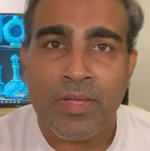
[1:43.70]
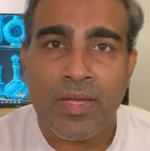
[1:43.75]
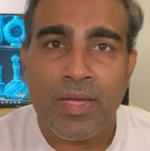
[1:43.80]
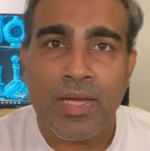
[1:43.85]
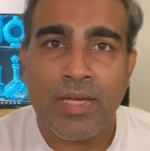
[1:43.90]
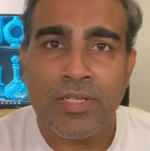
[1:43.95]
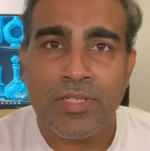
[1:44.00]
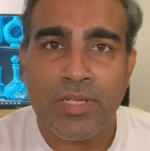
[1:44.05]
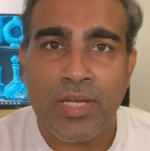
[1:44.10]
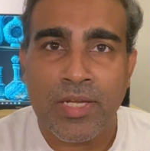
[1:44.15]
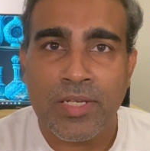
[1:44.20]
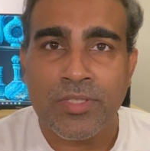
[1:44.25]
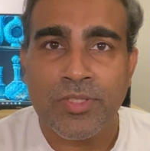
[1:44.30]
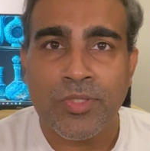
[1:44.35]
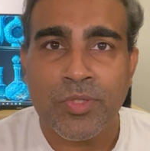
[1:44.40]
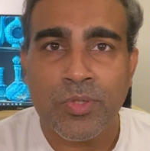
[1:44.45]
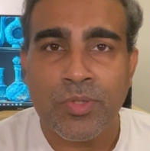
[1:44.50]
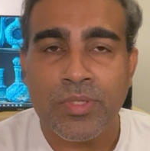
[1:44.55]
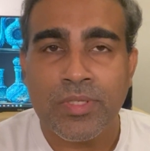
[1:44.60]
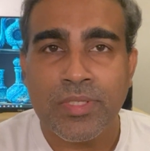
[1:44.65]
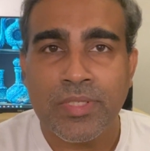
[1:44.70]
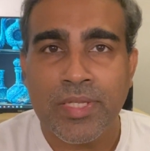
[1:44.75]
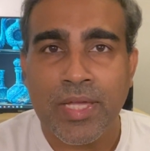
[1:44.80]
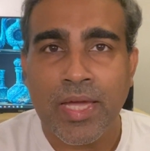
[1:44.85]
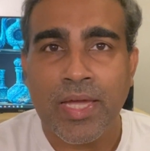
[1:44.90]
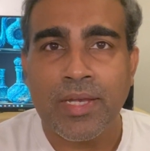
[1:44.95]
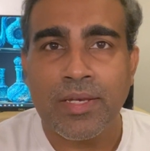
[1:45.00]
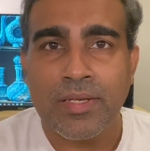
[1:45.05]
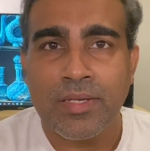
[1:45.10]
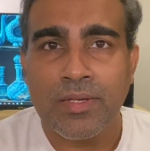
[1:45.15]
And so
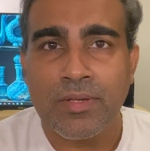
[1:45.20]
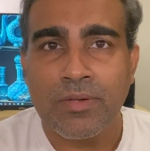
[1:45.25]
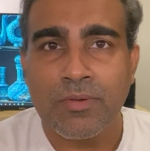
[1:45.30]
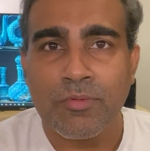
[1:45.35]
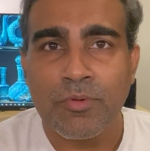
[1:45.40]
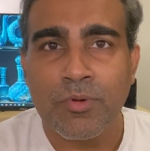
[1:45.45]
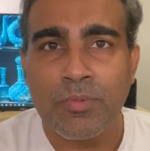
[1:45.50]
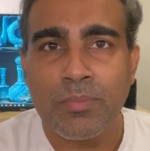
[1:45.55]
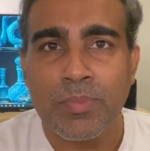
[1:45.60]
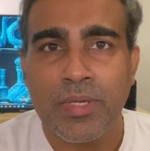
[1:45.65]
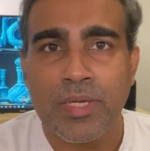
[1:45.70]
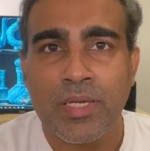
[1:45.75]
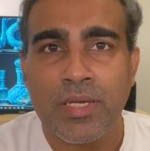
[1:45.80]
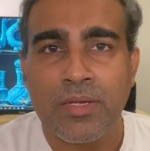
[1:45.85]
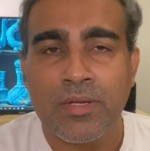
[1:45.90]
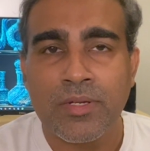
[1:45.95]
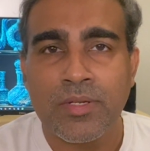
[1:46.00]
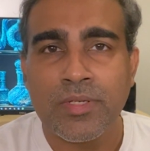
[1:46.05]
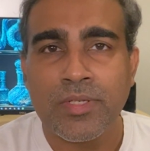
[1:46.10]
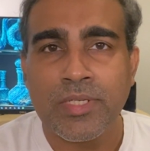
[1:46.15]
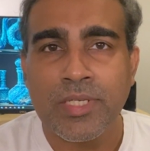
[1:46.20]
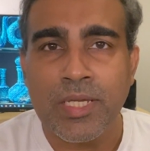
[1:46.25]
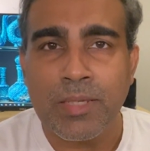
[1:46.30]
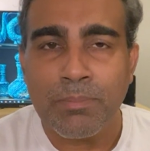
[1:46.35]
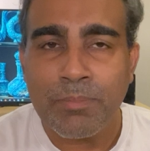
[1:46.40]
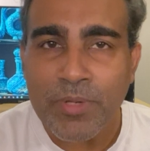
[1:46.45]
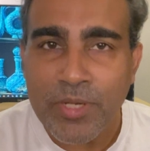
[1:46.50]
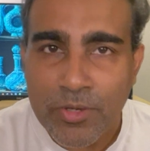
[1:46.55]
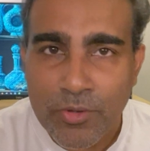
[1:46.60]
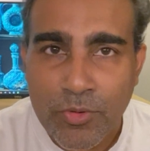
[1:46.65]
that will be
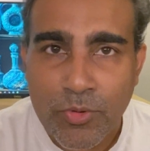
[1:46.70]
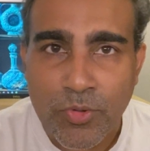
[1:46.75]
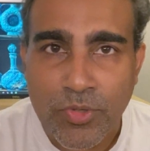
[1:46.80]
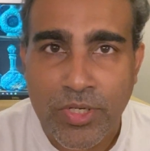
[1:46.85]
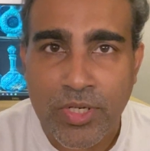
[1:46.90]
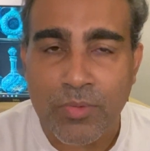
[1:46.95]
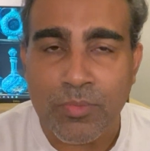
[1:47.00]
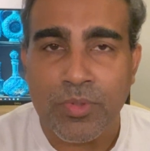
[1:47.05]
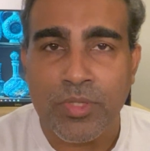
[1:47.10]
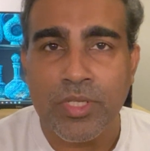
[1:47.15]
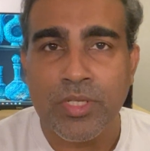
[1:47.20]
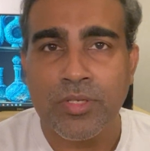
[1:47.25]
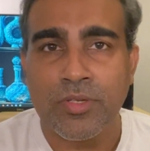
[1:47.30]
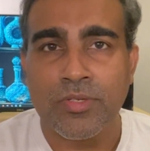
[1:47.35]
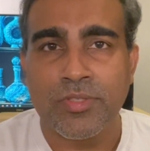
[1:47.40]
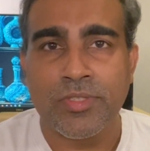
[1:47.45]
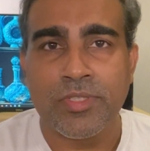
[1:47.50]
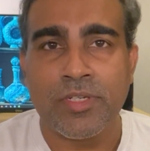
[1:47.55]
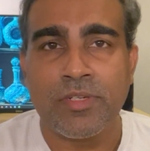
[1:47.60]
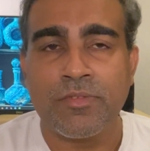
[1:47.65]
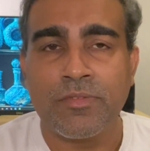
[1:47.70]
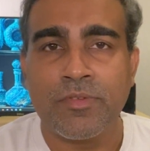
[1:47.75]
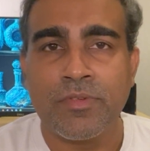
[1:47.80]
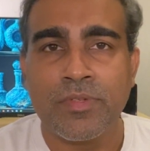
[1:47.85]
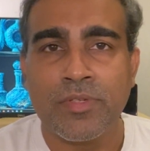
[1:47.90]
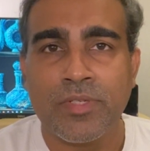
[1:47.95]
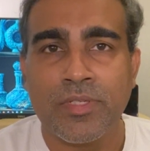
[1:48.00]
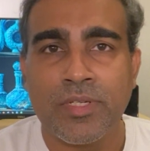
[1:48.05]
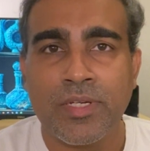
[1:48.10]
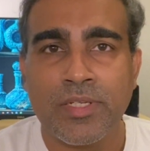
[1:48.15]
deeply rooted within yourself.
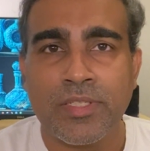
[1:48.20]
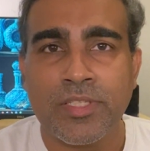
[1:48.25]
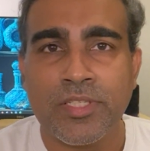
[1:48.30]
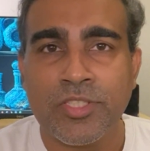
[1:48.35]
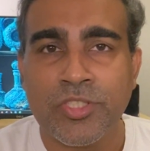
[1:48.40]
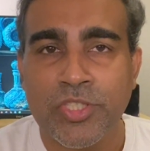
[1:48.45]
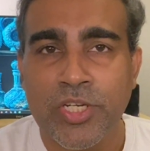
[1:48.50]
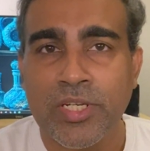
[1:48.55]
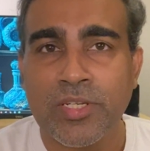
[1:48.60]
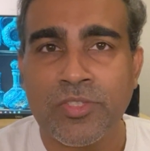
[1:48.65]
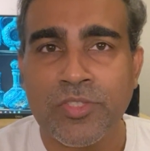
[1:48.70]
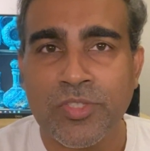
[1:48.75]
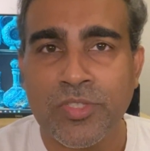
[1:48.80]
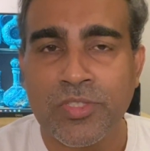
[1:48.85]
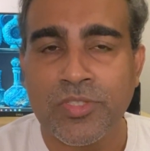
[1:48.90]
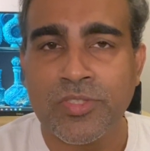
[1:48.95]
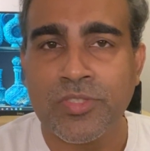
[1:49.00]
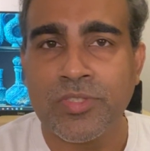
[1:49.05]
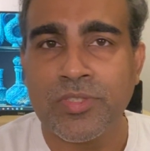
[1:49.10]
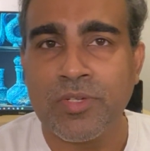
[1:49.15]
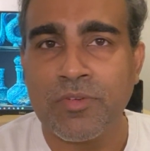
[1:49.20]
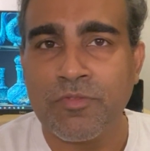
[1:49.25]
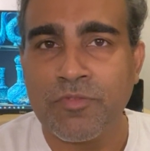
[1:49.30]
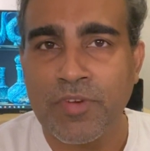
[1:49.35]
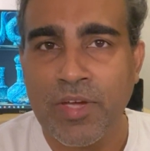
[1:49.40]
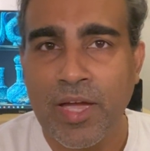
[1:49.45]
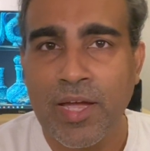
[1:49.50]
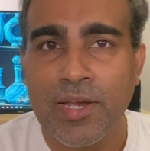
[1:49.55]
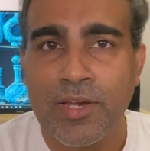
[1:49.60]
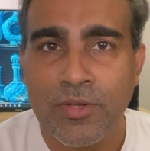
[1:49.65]
The genesis, the
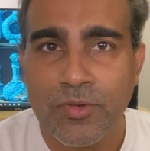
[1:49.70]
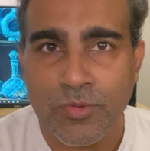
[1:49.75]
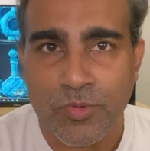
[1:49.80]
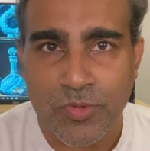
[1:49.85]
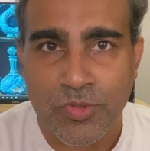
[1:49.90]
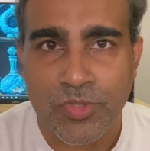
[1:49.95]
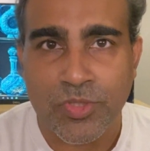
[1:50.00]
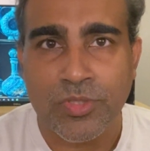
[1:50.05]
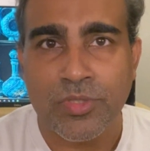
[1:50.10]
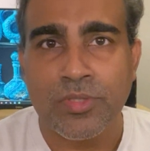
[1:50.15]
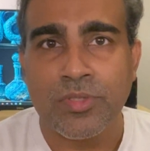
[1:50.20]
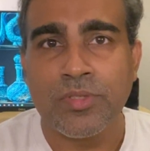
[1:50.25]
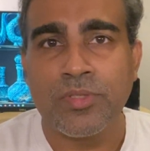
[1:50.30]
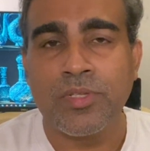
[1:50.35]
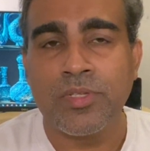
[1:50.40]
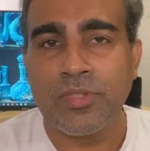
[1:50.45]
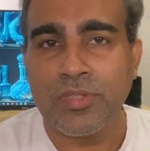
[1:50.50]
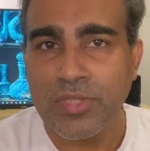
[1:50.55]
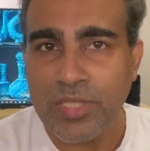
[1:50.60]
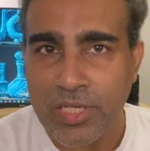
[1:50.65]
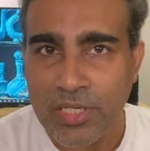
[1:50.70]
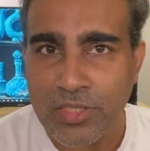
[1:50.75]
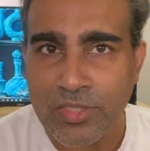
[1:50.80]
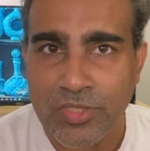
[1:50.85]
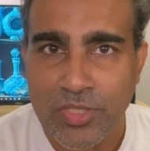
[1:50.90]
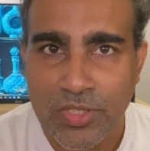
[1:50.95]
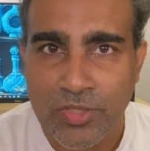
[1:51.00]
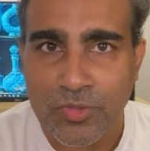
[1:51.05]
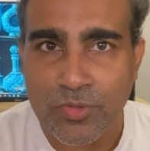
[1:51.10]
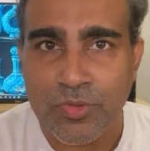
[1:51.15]
values, the things
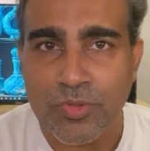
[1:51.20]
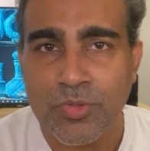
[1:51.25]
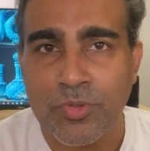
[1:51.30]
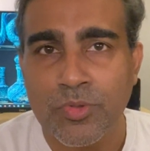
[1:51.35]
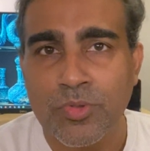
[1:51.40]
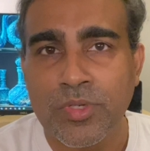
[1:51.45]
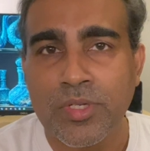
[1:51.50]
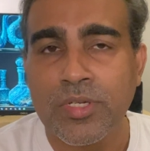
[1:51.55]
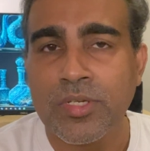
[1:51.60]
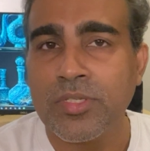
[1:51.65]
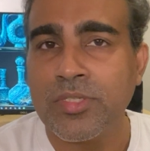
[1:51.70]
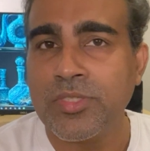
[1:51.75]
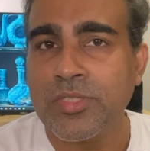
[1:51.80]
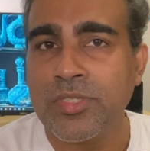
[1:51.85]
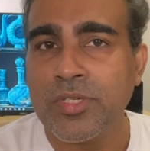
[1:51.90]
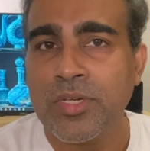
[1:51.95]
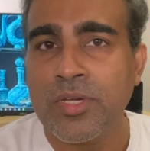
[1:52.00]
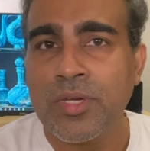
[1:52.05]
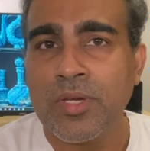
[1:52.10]
that you do is